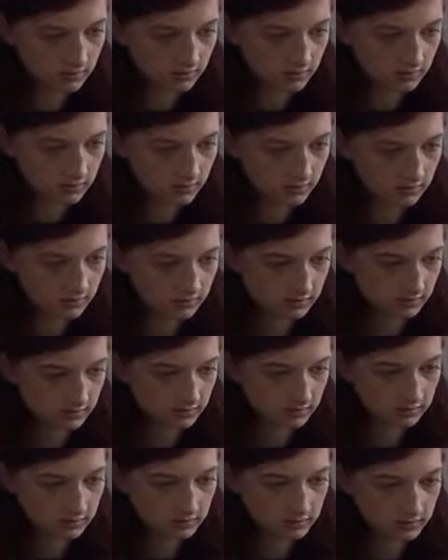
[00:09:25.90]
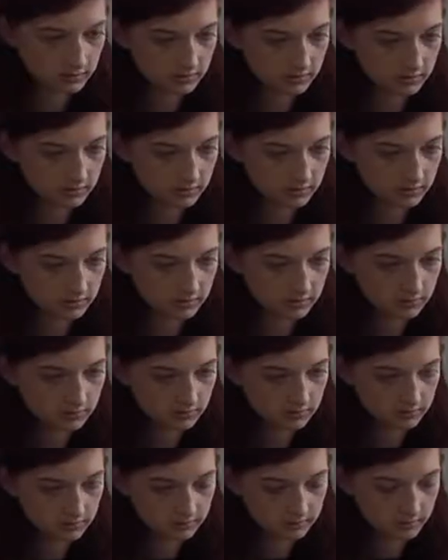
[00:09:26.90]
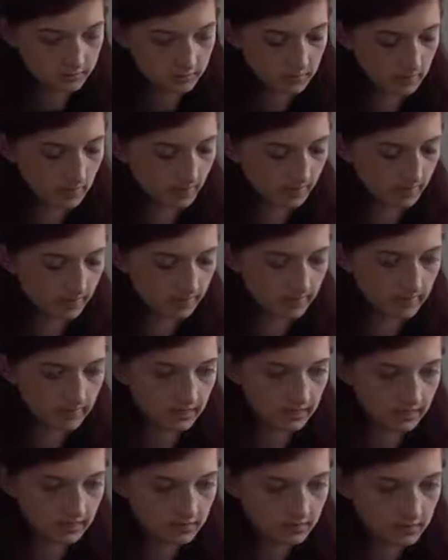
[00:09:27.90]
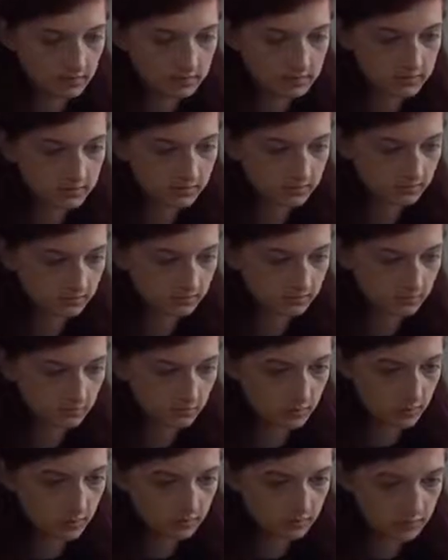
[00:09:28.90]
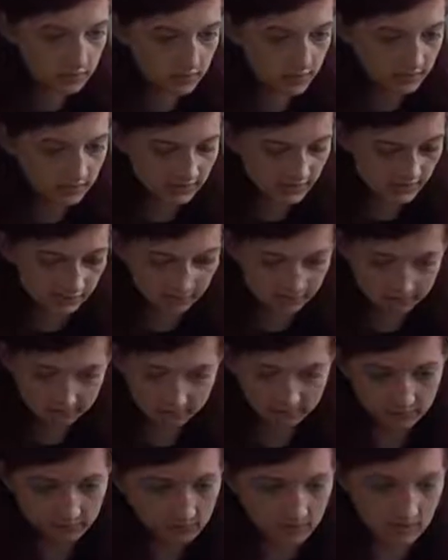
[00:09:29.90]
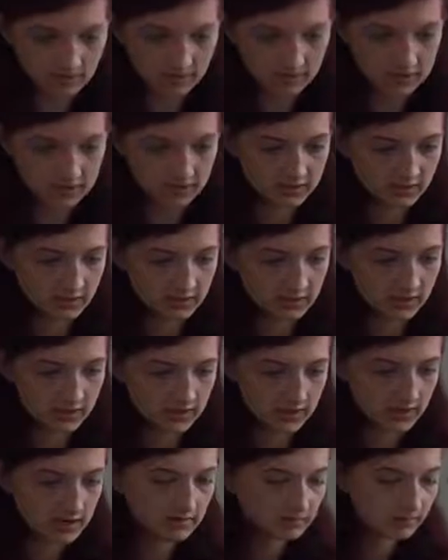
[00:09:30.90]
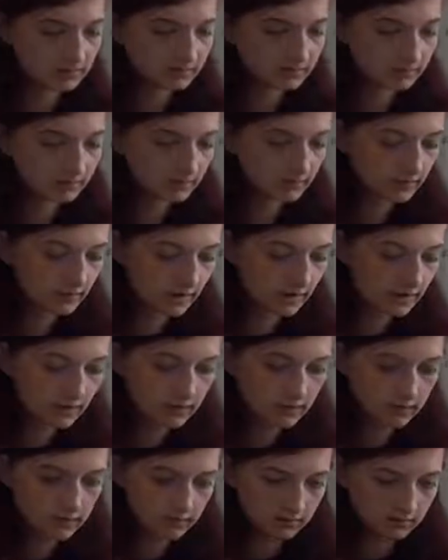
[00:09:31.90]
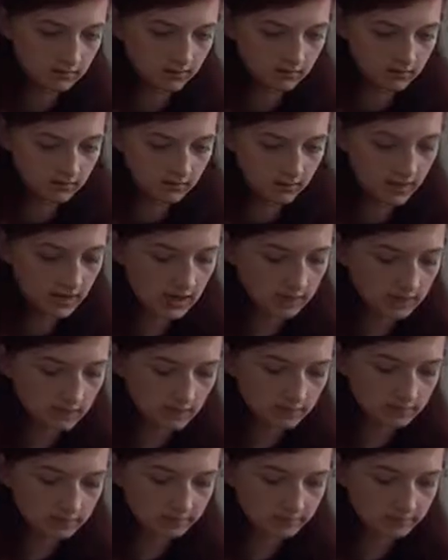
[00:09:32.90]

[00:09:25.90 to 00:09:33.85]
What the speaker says: And this one to, oops, we don't want to change that back again. Up.